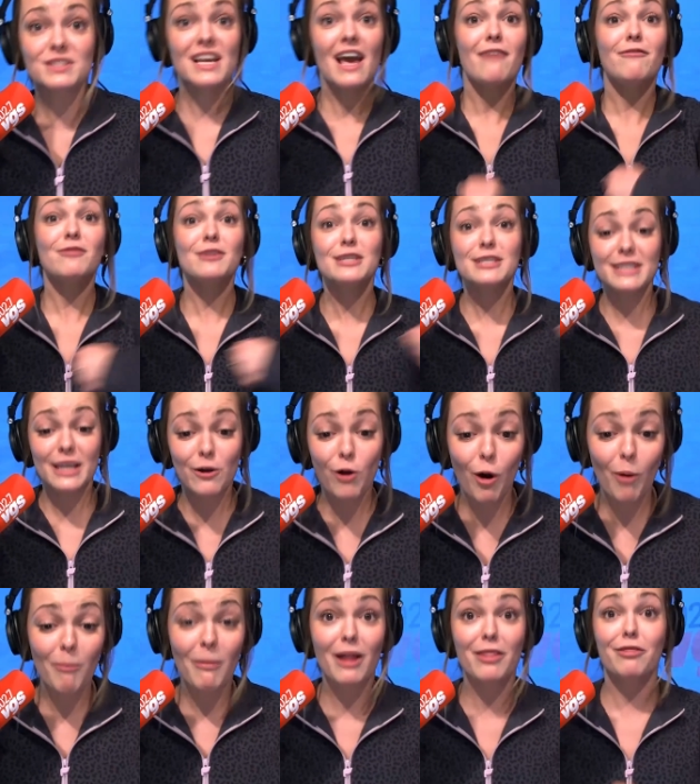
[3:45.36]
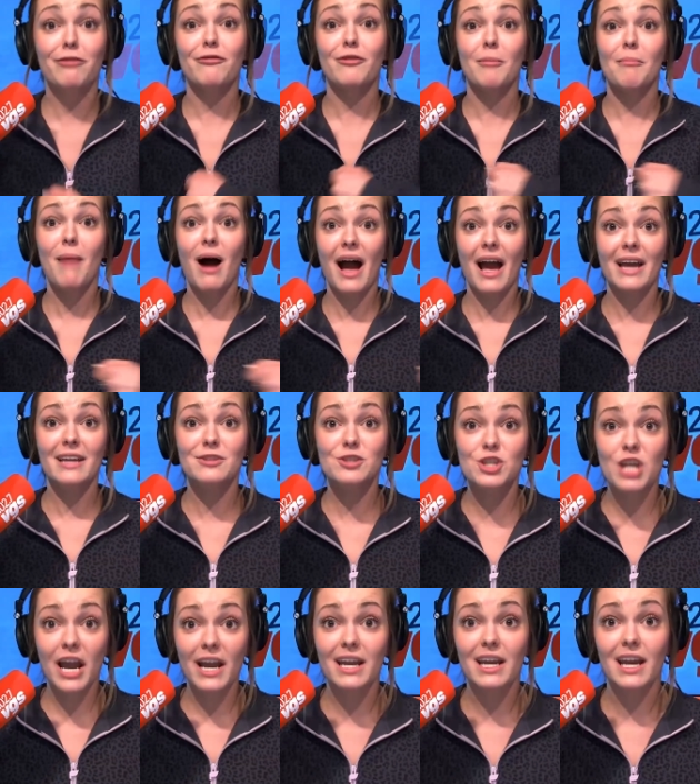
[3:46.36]
every single month from my
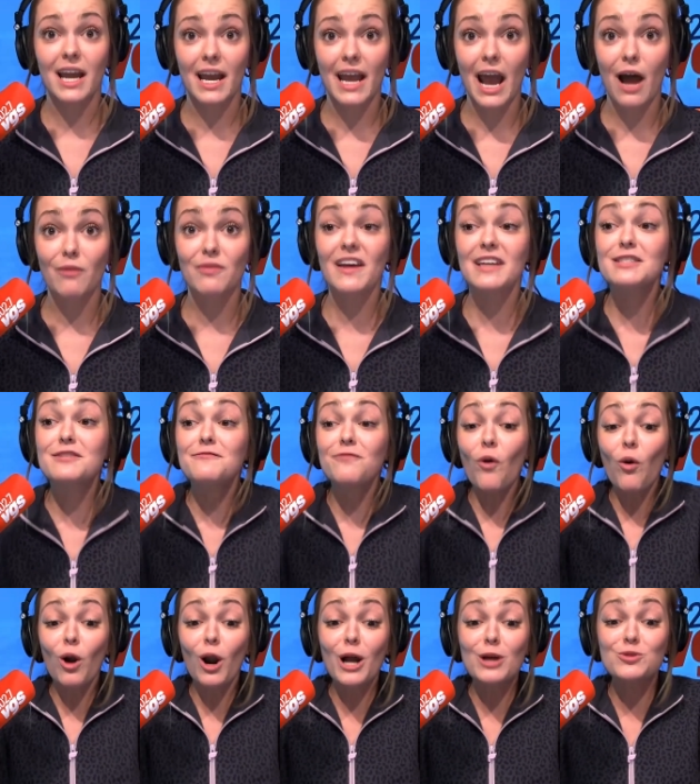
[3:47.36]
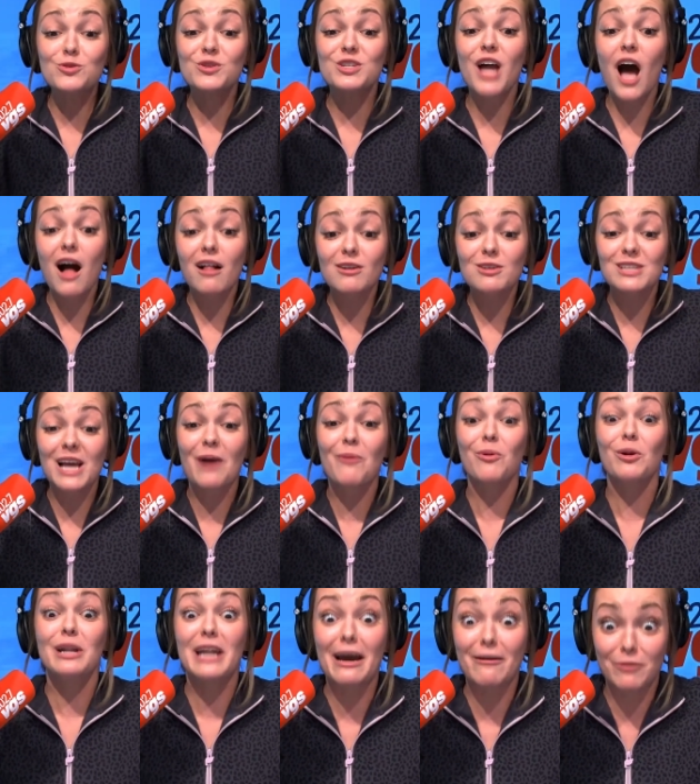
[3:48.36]
checking account. That's $400 I
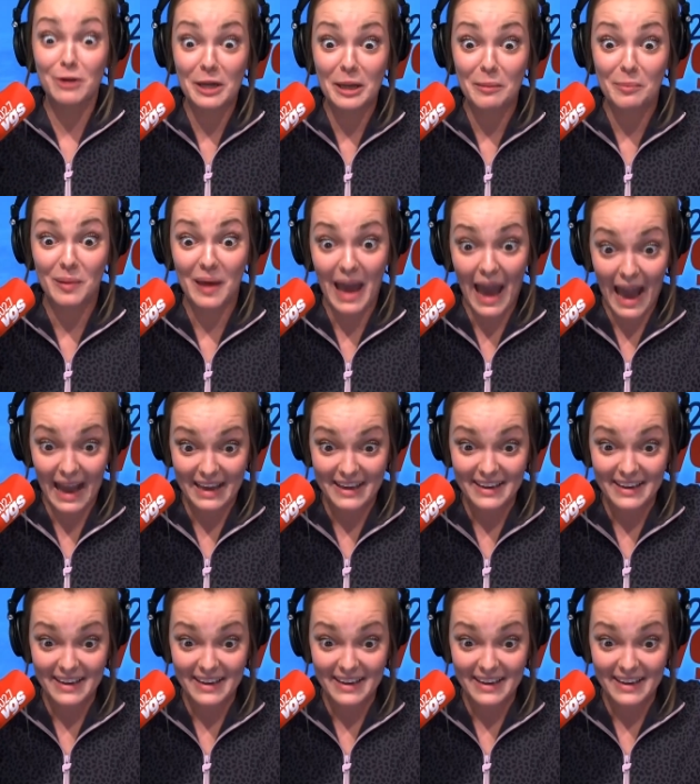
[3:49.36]
will never get back.